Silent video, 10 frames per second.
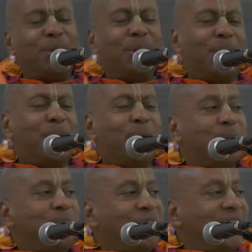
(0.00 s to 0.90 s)
you
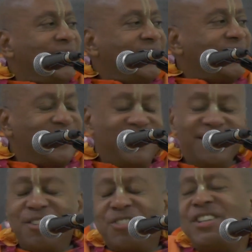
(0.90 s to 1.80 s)
know.
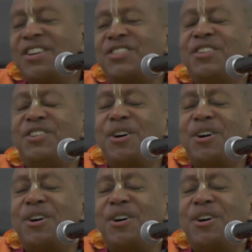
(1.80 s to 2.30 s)
She doesn't